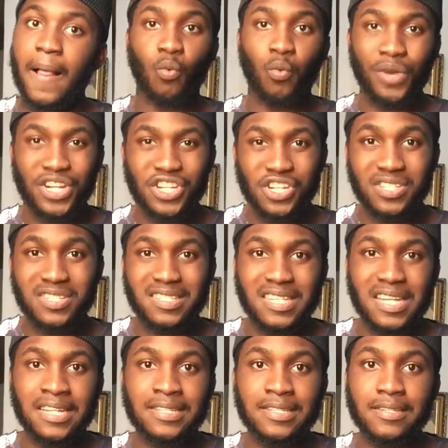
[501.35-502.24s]
We
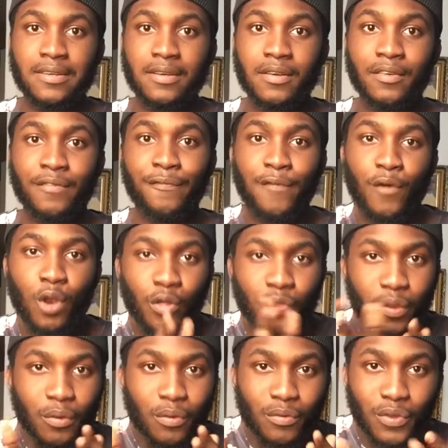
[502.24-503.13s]
just tend to
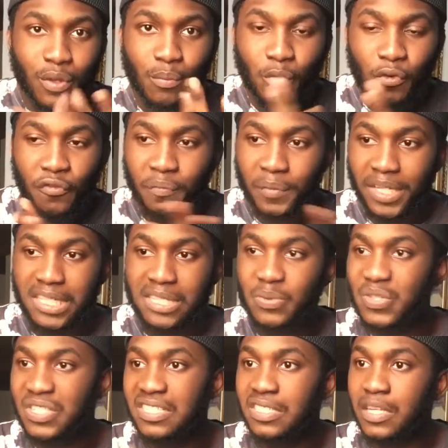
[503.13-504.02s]
follow the, the
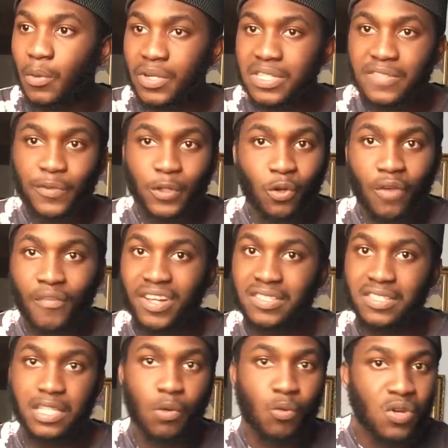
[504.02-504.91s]
movement. We see someone is a
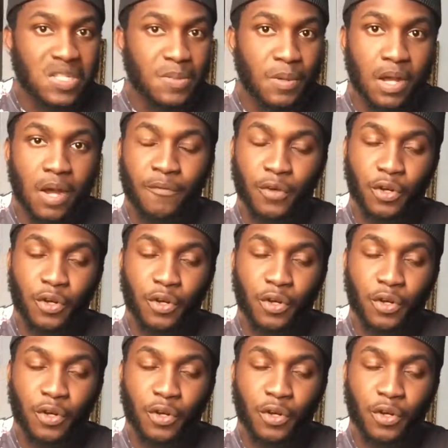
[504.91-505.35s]
photographer today, want to become